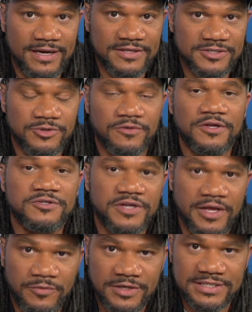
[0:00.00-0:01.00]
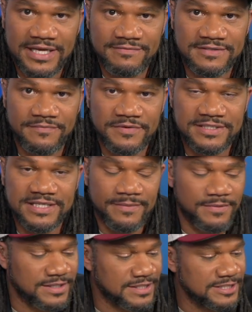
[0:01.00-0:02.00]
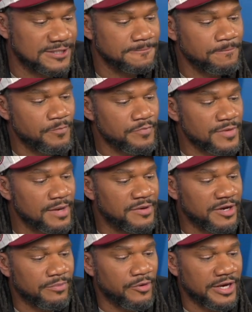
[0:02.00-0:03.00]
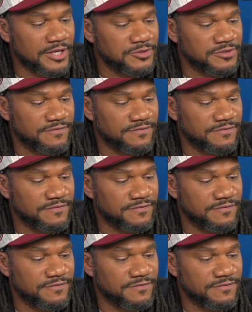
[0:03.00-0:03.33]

this whole thing, so they wanted to have something to say about this. Peter Boykin, who's the